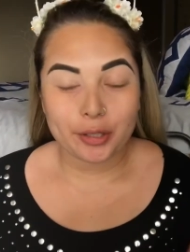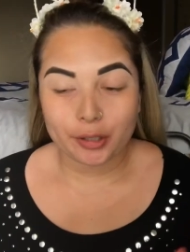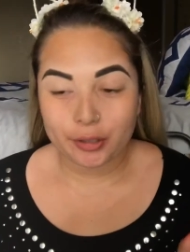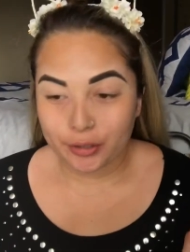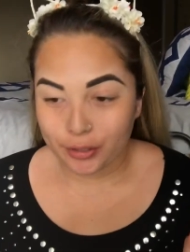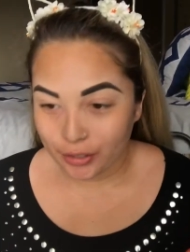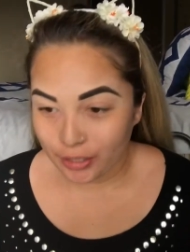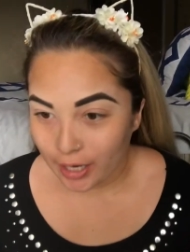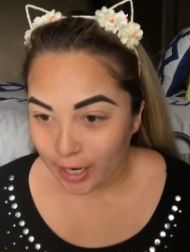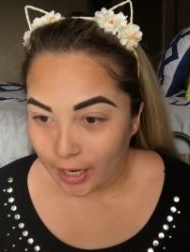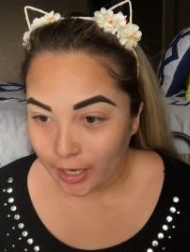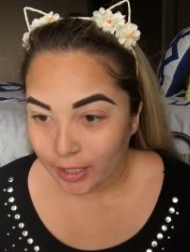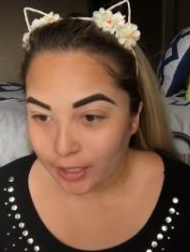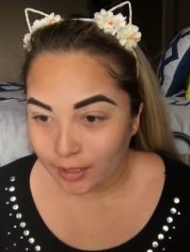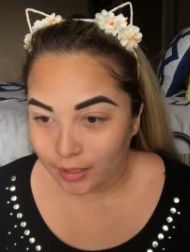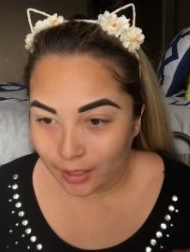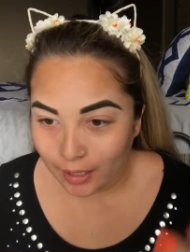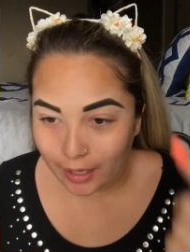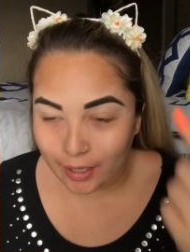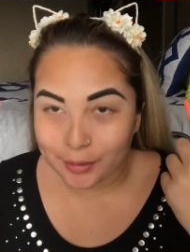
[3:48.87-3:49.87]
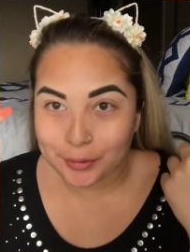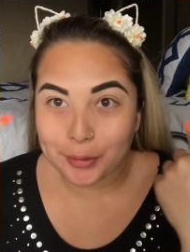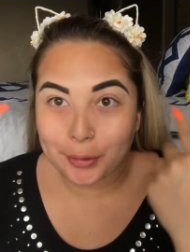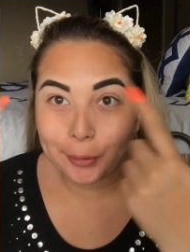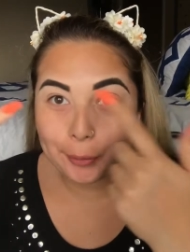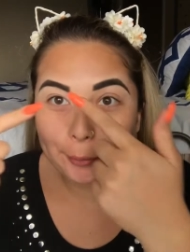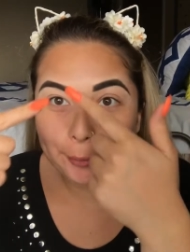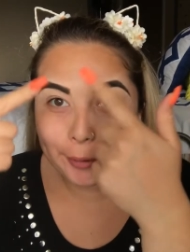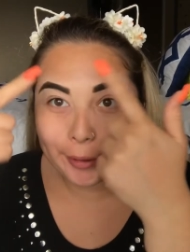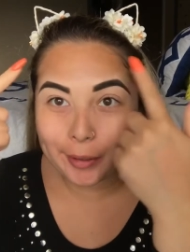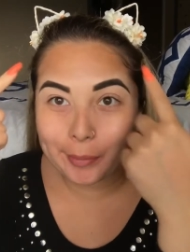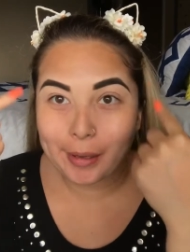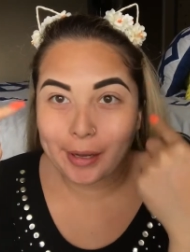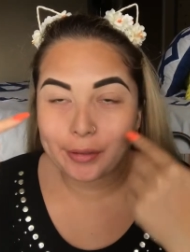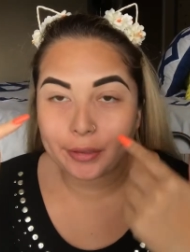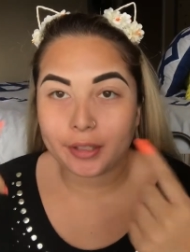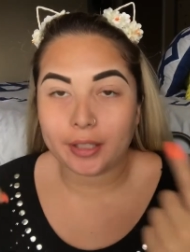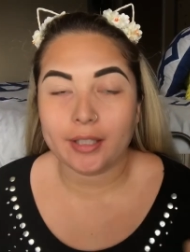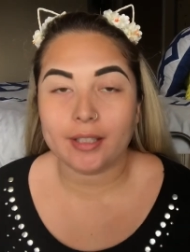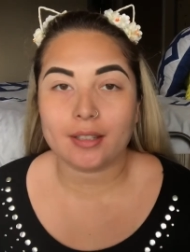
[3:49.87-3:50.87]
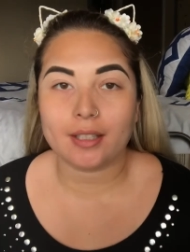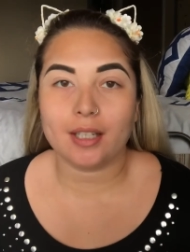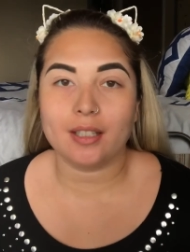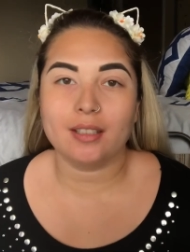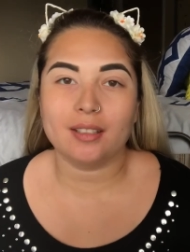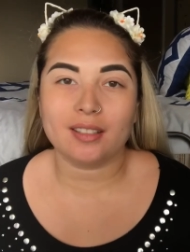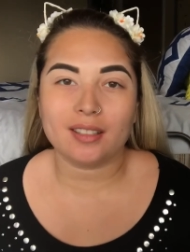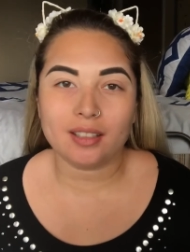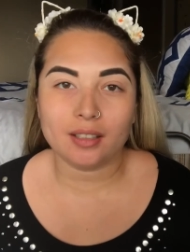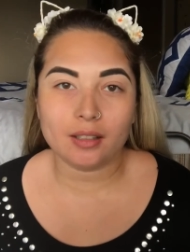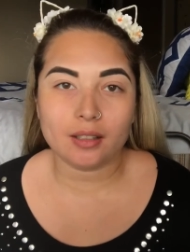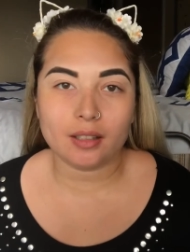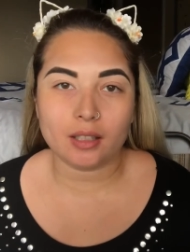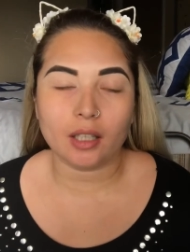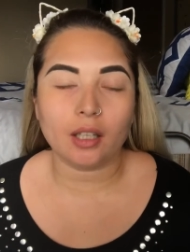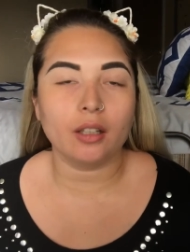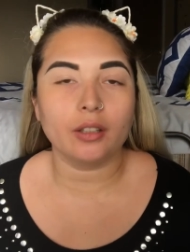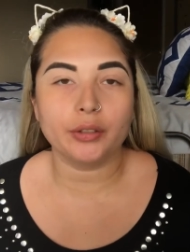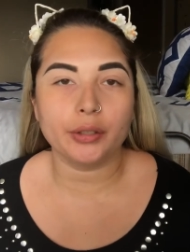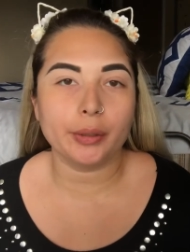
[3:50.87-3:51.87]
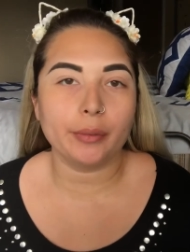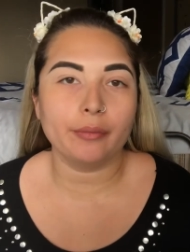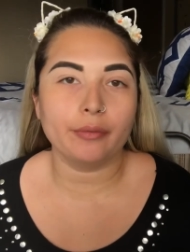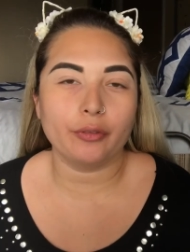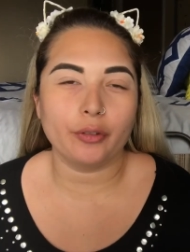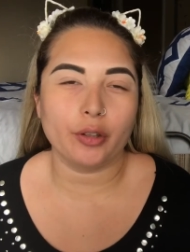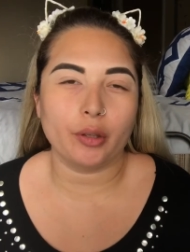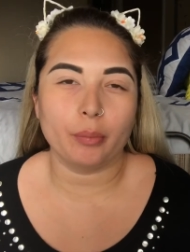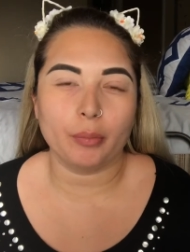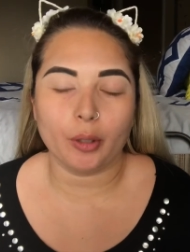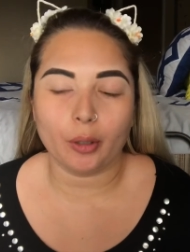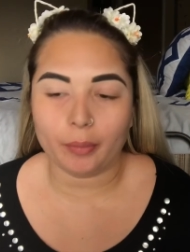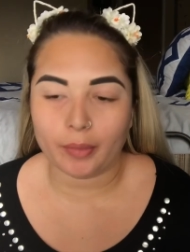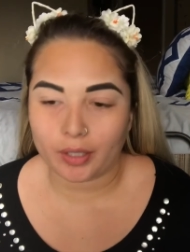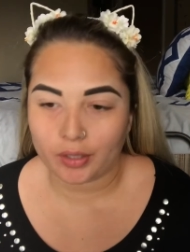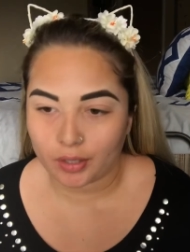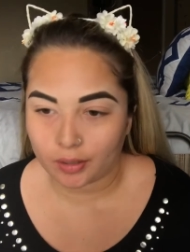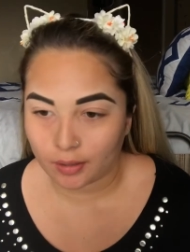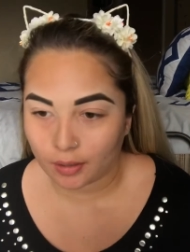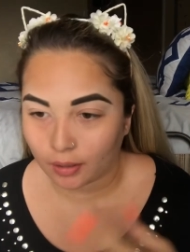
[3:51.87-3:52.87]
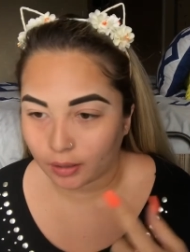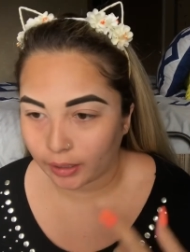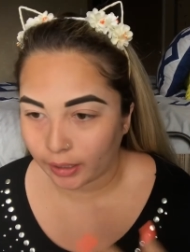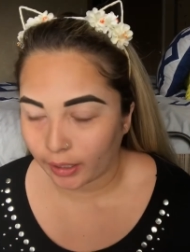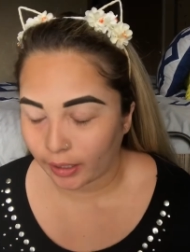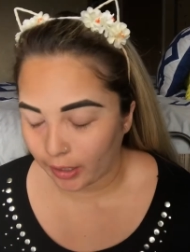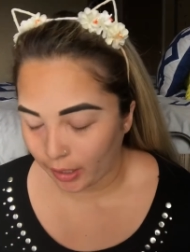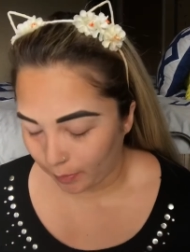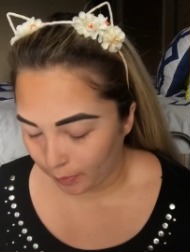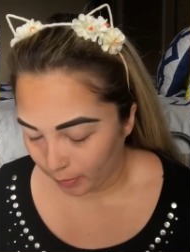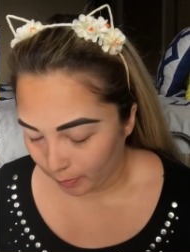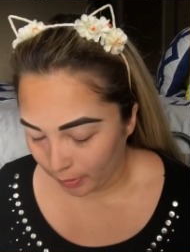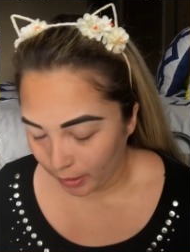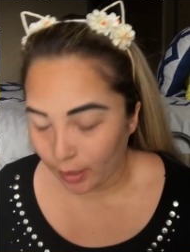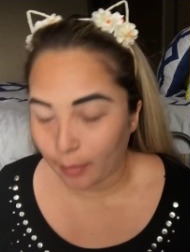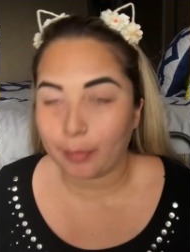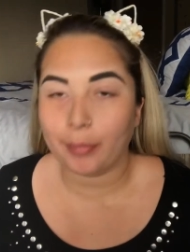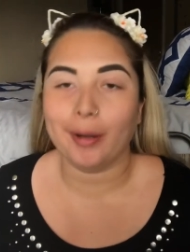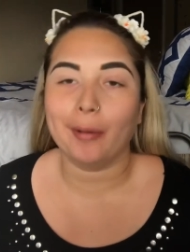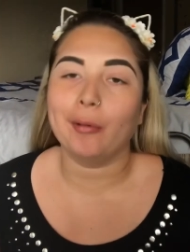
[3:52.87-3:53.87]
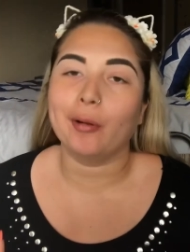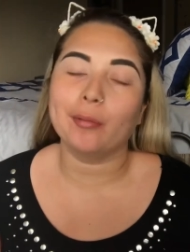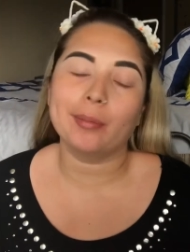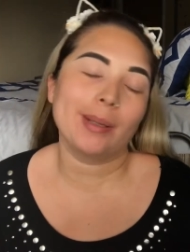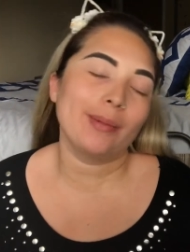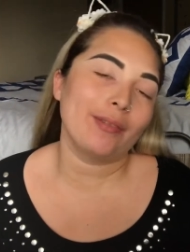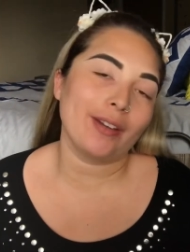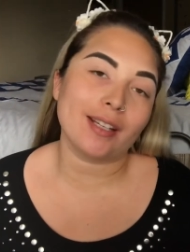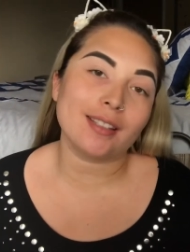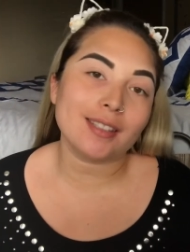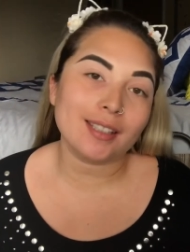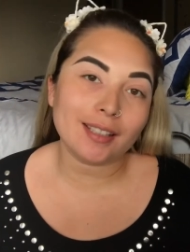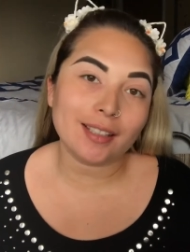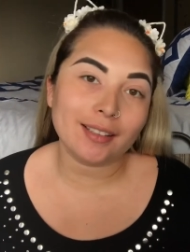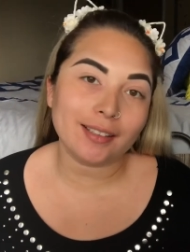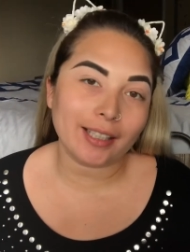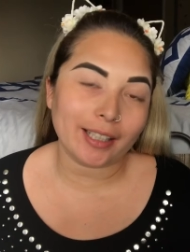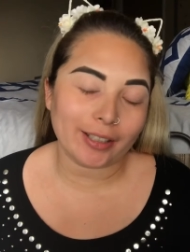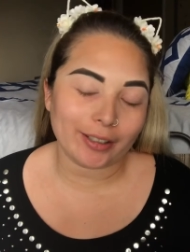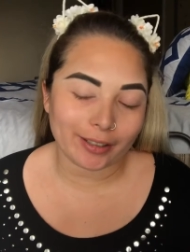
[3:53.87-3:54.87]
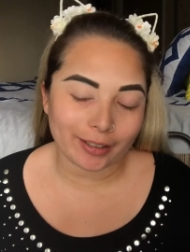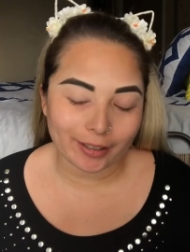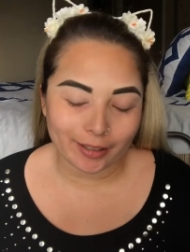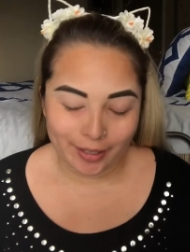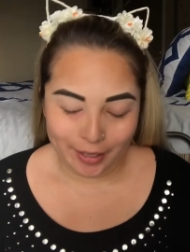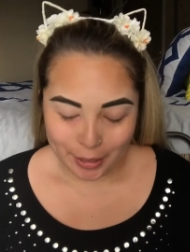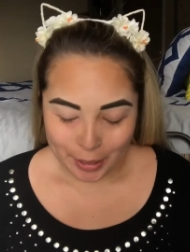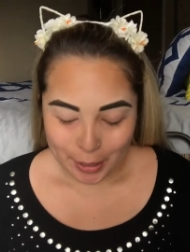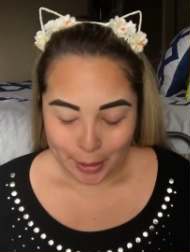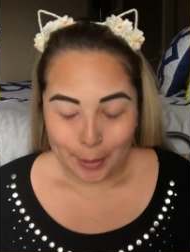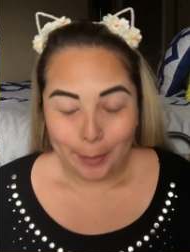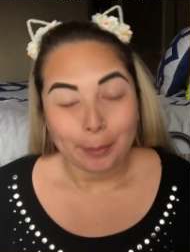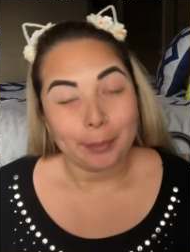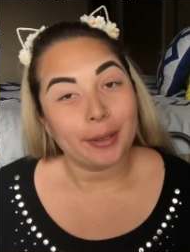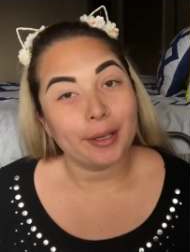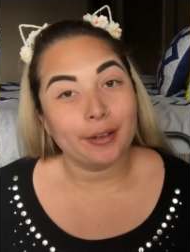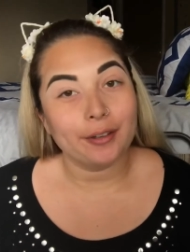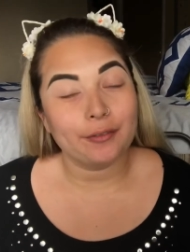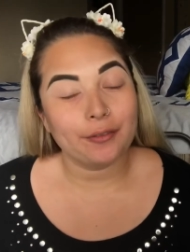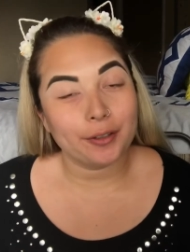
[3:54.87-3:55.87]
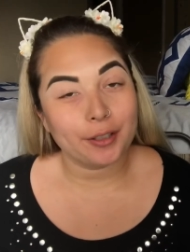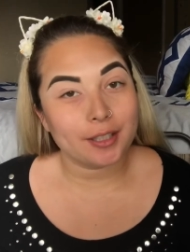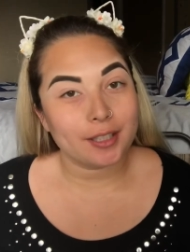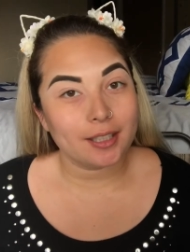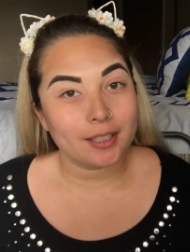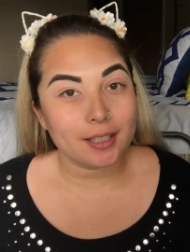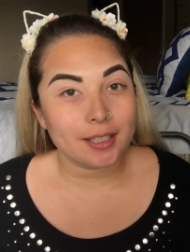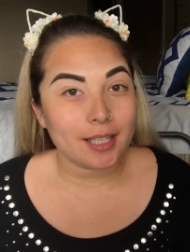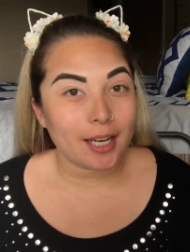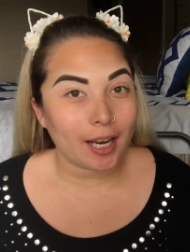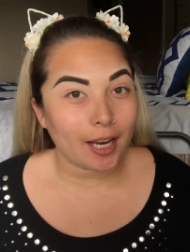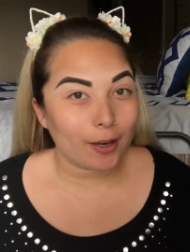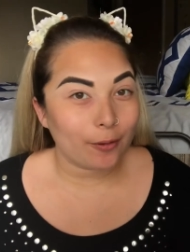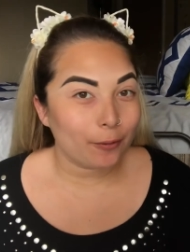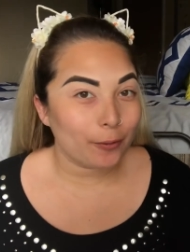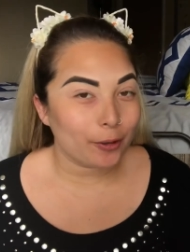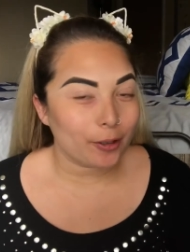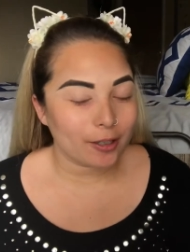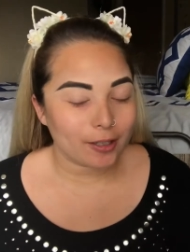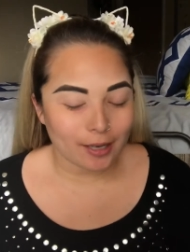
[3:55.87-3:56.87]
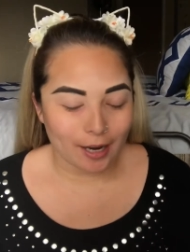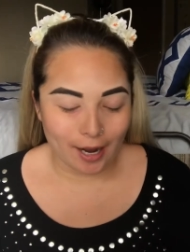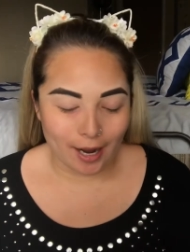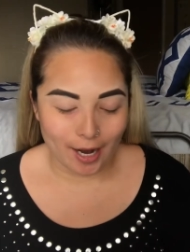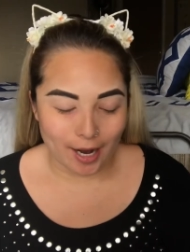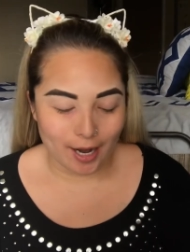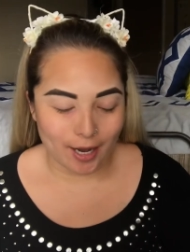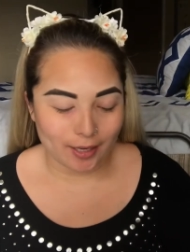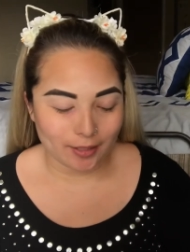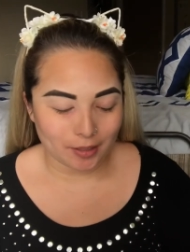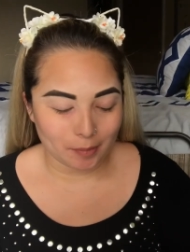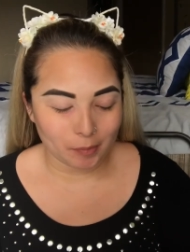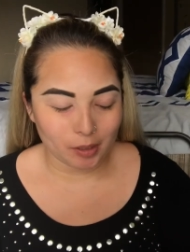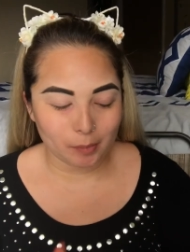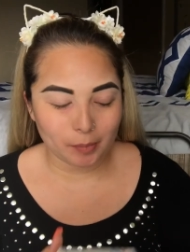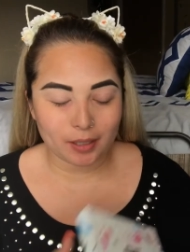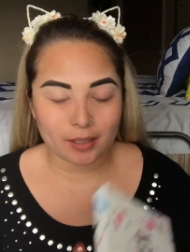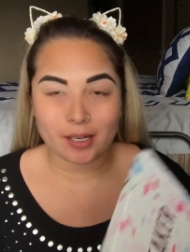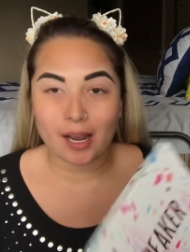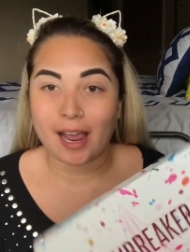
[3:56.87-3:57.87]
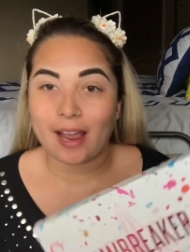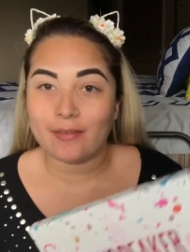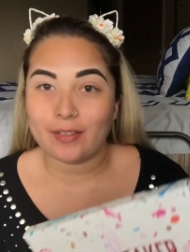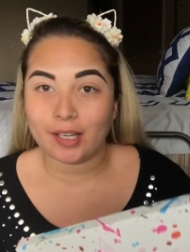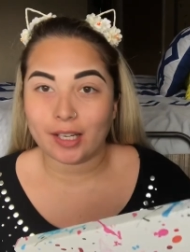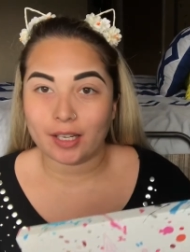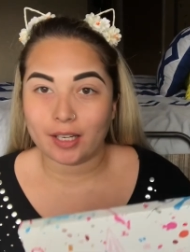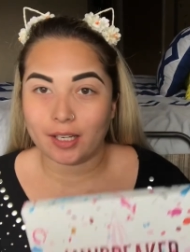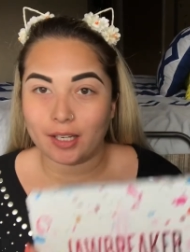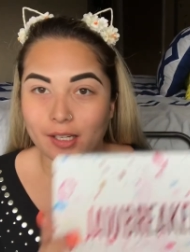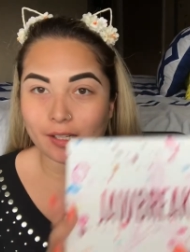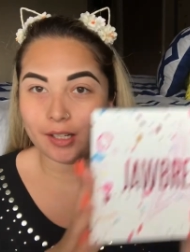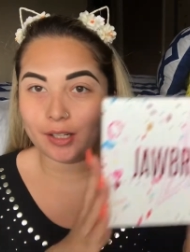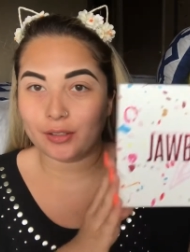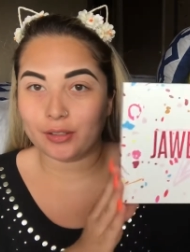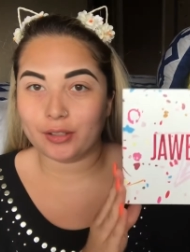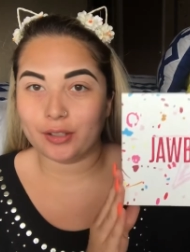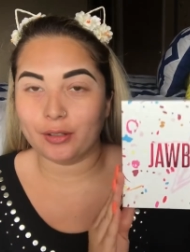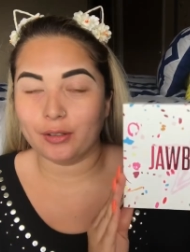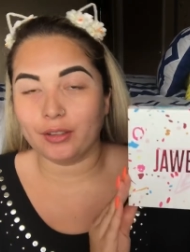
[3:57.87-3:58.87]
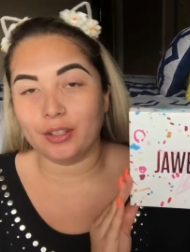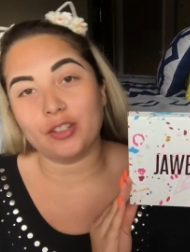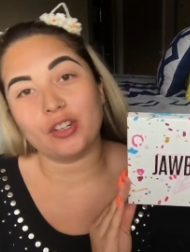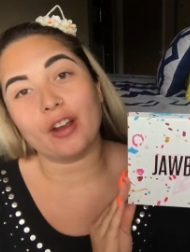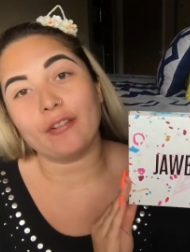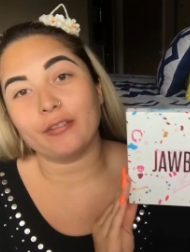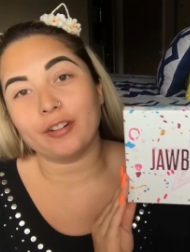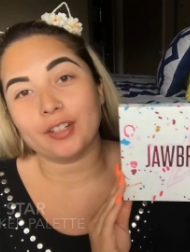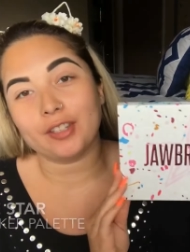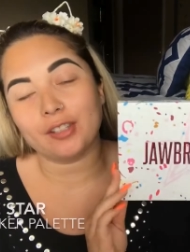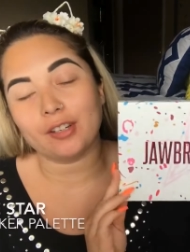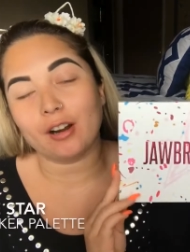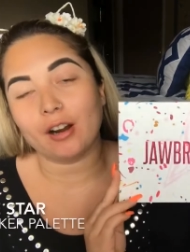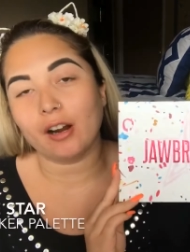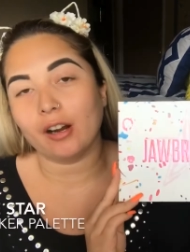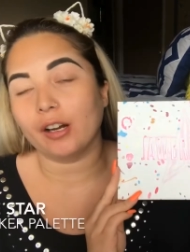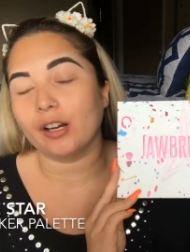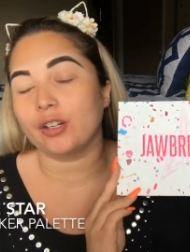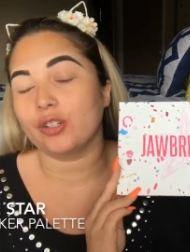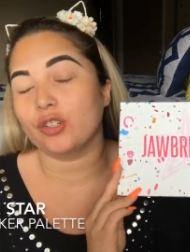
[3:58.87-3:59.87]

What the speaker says: are done, and don't worry about this. I just concealed them for the moment just to clean it up a bit, but we'll be fixing it later. But for today, for our eyes, I'm going to be diving into the Jeffree Star